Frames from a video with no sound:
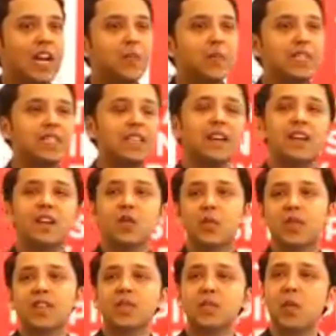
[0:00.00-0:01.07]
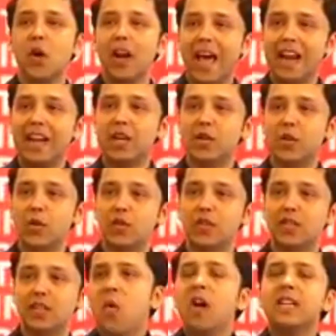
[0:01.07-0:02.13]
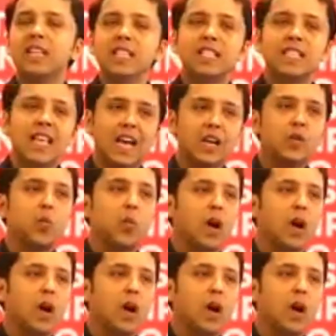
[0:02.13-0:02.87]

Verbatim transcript: So, let me start with a small anecdote. What is that